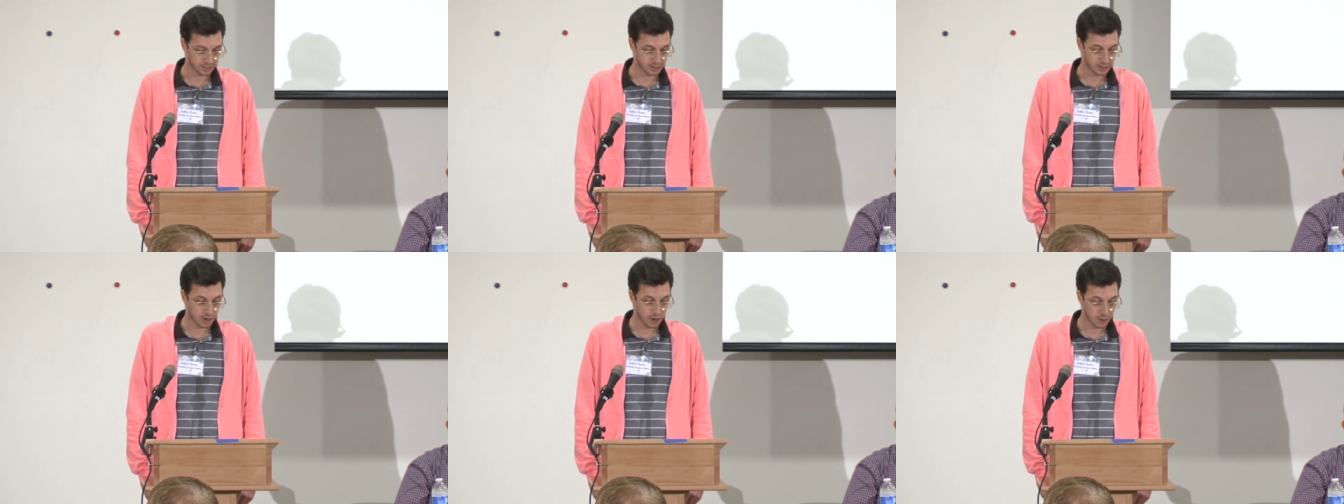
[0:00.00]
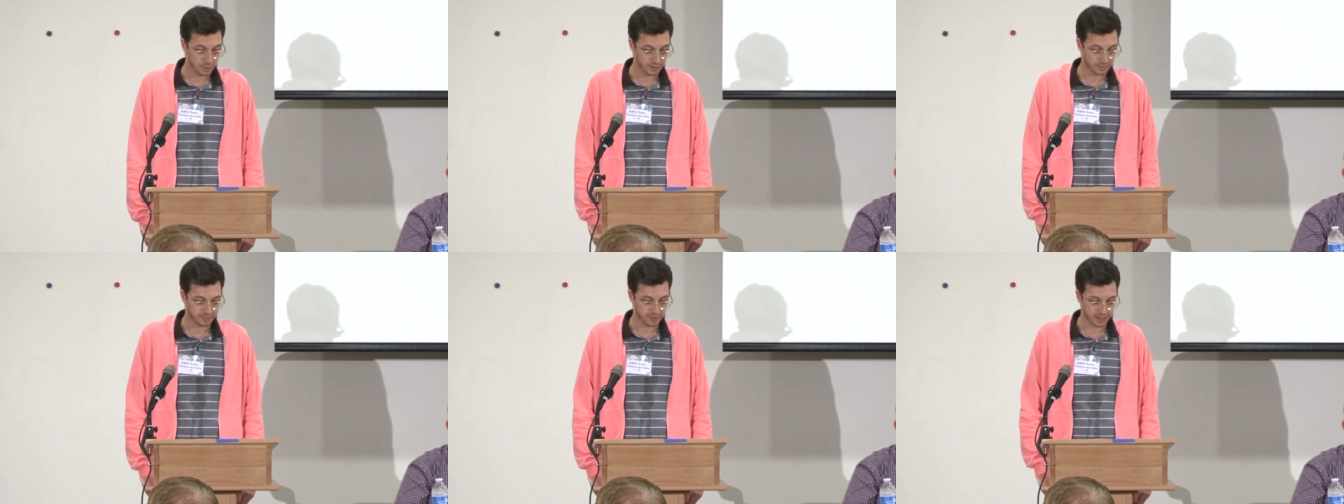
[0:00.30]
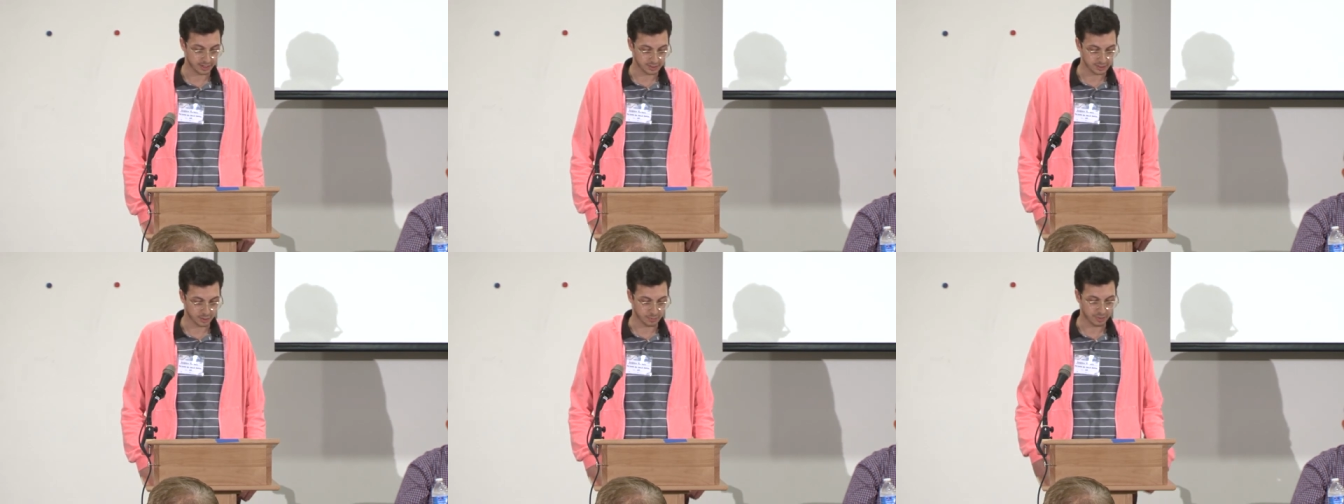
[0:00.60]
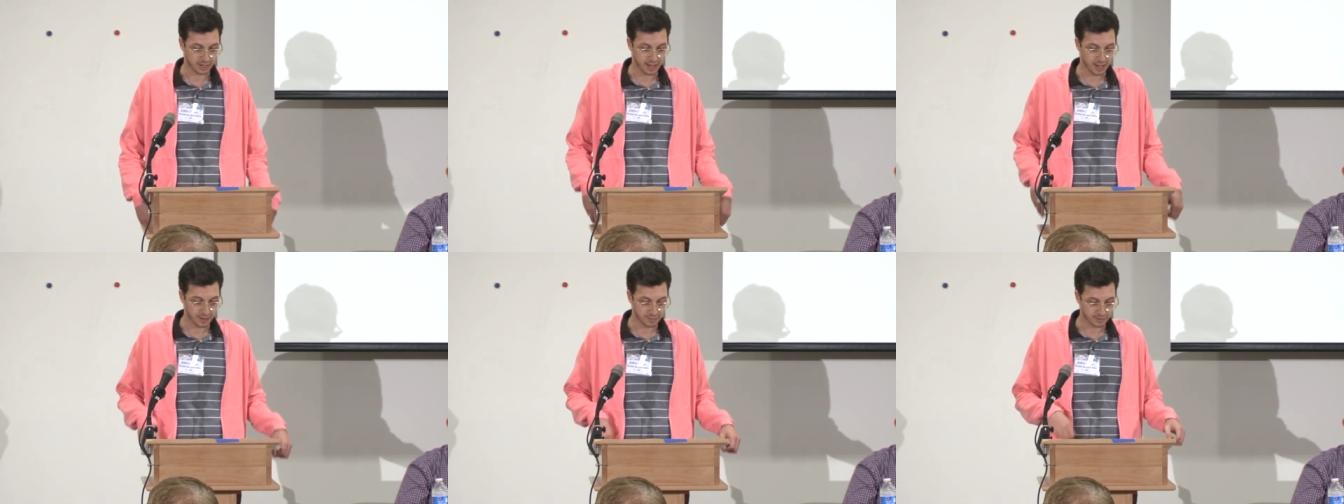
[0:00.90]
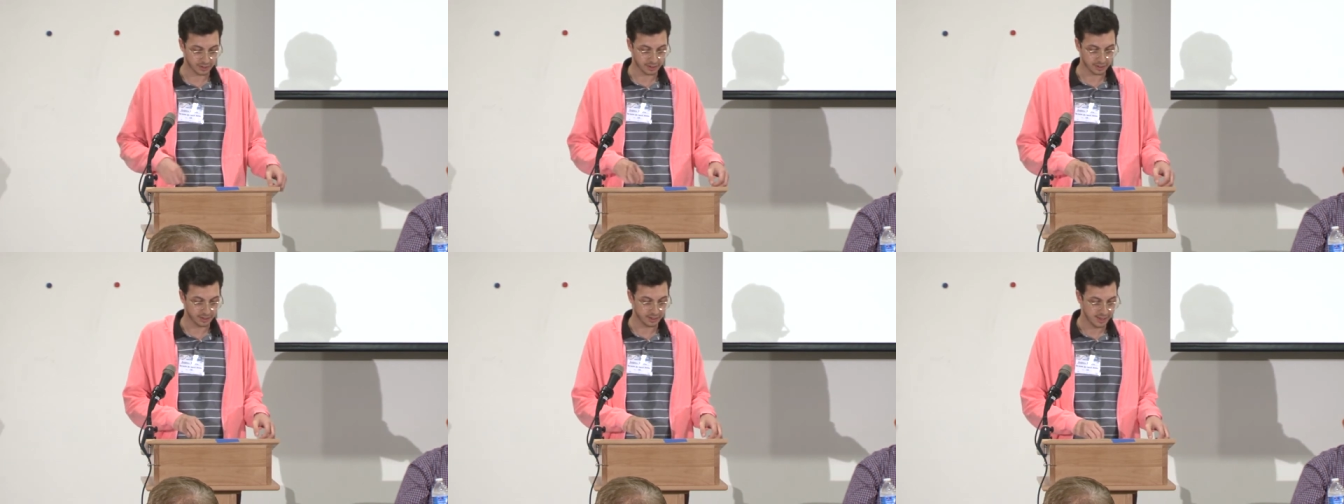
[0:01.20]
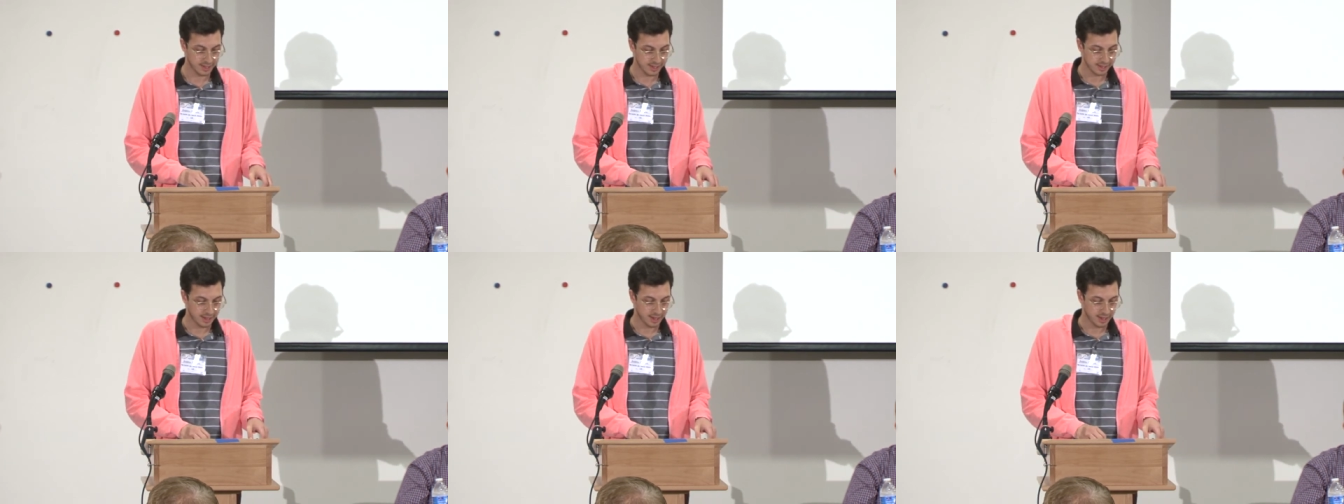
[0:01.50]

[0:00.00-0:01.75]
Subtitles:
no effect on behavior